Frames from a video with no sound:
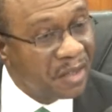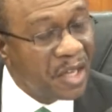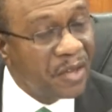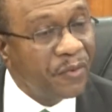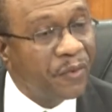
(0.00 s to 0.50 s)

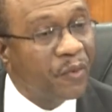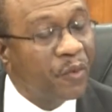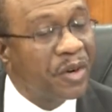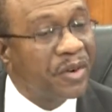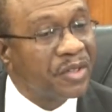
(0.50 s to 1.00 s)
if
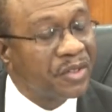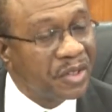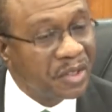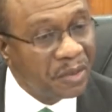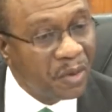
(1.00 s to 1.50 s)
we
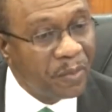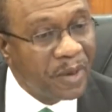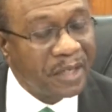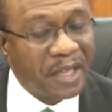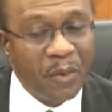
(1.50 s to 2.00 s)
restrict it, or by
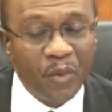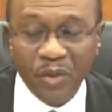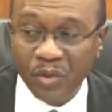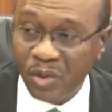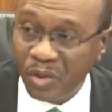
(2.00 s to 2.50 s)
the time we
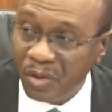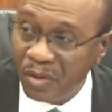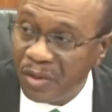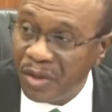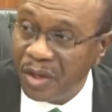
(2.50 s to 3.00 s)
do so,
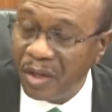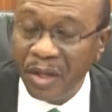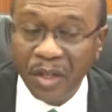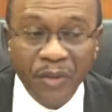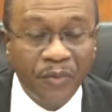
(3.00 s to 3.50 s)

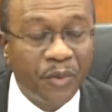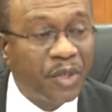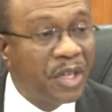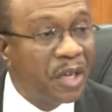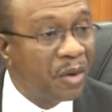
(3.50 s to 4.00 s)
if you
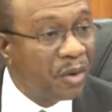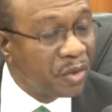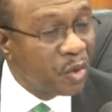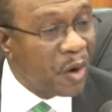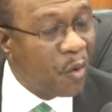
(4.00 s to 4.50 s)
need a loan
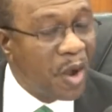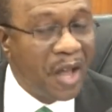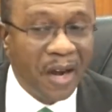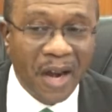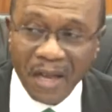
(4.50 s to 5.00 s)
to acquire
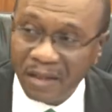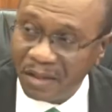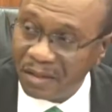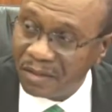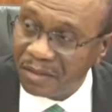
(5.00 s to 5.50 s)
land,
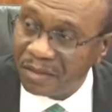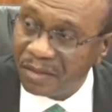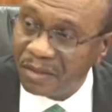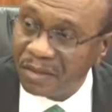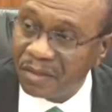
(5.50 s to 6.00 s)

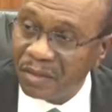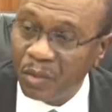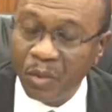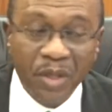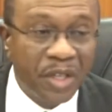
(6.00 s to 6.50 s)

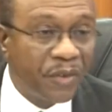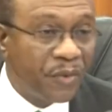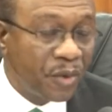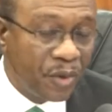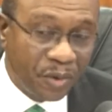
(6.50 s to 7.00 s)
we will give
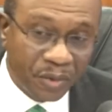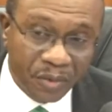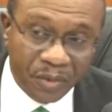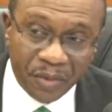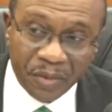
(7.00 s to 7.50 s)
you loan.
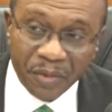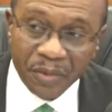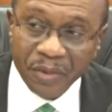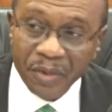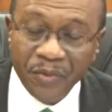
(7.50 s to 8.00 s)

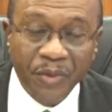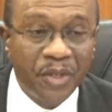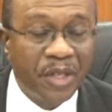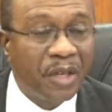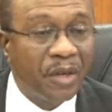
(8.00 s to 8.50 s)
If you
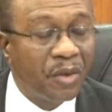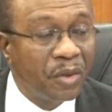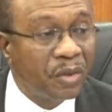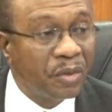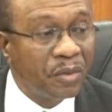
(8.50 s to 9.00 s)
need a
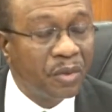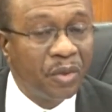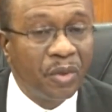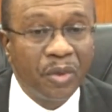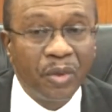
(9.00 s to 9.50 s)
loan
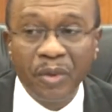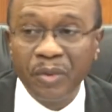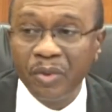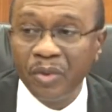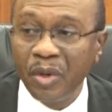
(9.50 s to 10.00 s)
to
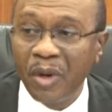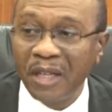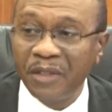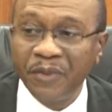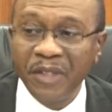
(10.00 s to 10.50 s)
do your
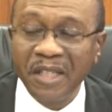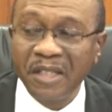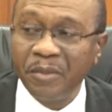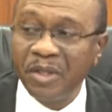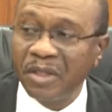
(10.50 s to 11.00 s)
artificial
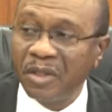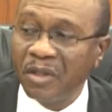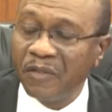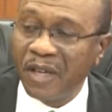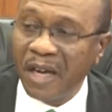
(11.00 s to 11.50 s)
insemination
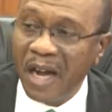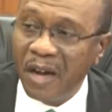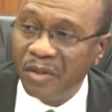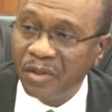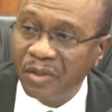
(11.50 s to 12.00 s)
of the
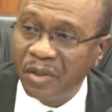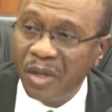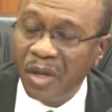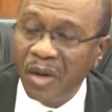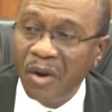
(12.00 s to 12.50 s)
cows,
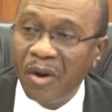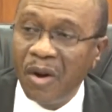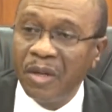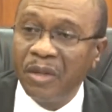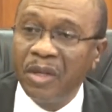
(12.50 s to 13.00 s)

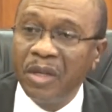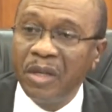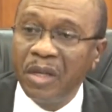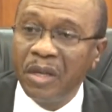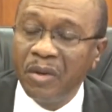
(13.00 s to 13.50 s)
or you
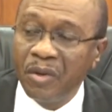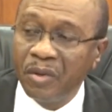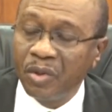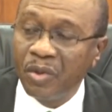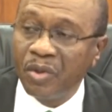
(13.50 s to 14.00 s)
need a
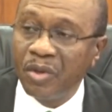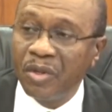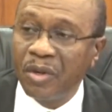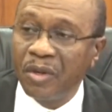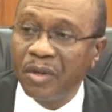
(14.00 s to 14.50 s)
loan to grow
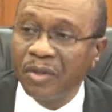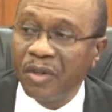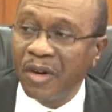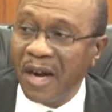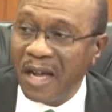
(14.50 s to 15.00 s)

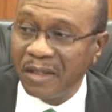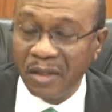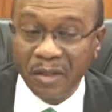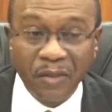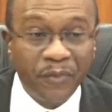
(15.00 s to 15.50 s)
your grass,
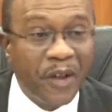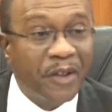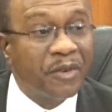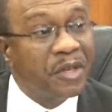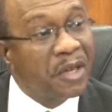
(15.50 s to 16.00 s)
in fact,
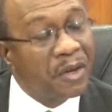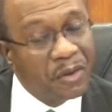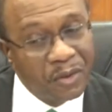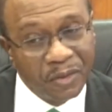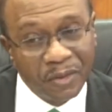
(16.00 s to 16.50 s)
you need a
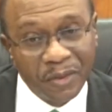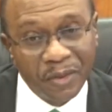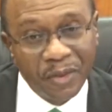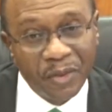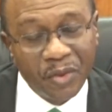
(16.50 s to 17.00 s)
loan
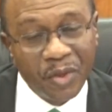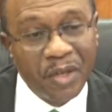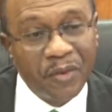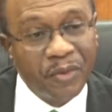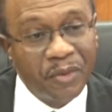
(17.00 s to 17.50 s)
to
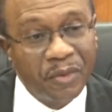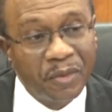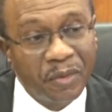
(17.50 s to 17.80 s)
even